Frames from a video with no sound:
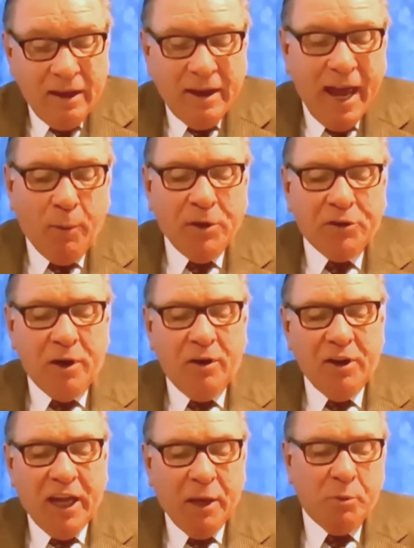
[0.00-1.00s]
And now we
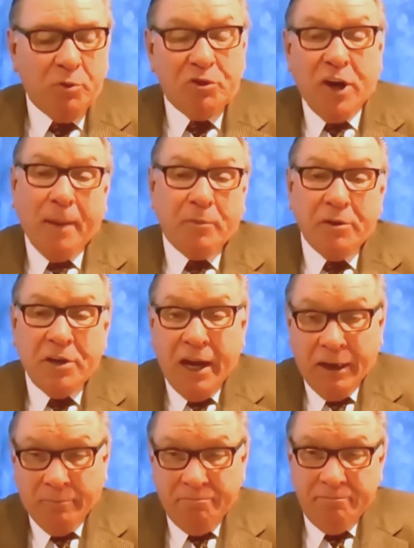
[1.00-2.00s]
turn to Hebrews chapter
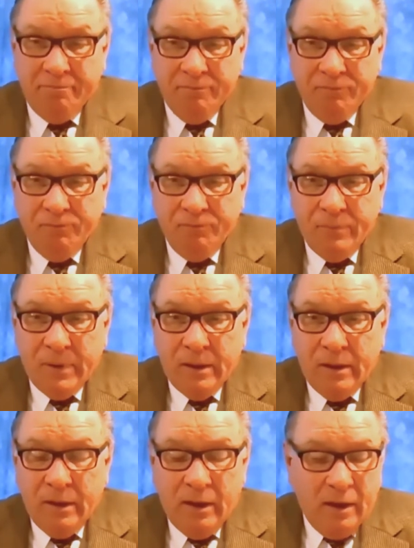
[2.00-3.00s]
10.
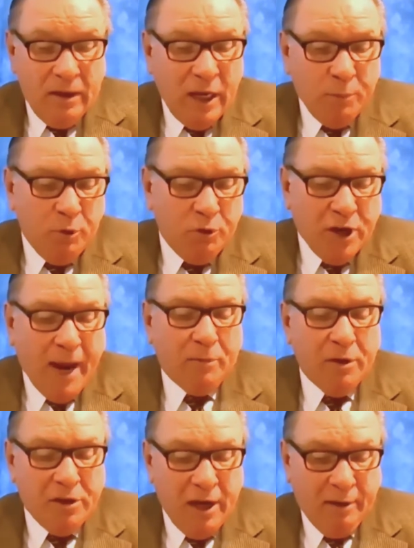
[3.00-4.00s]
Hebrews
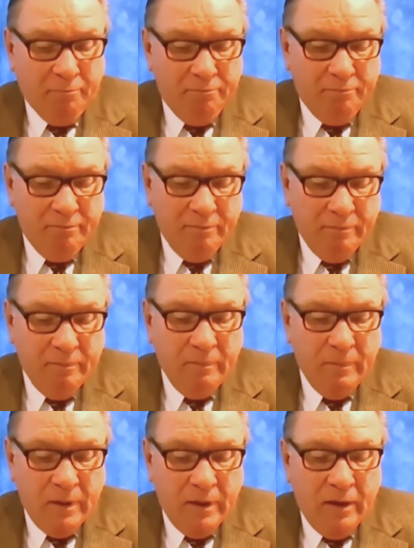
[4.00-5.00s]
chapter 10,
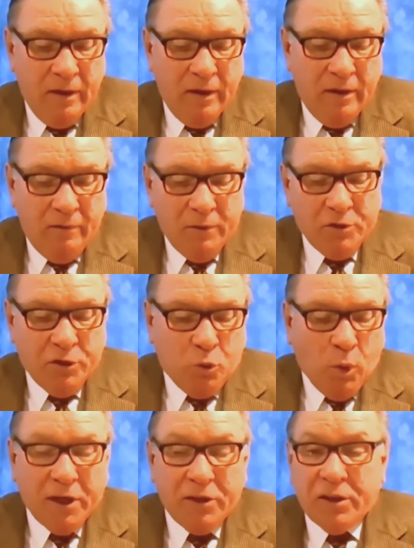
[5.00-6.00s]

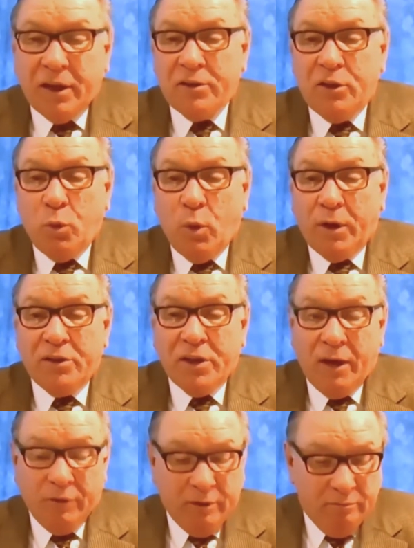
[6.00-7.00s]
verses 26 and
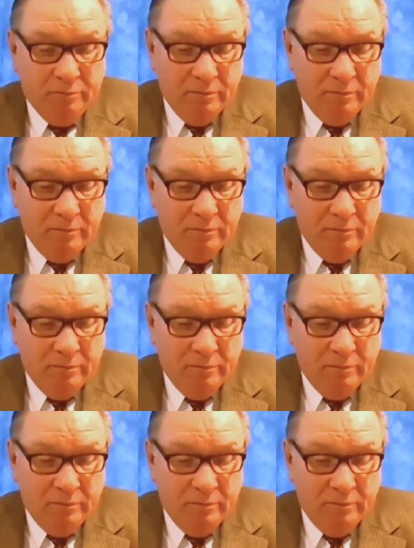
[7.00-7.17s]
27.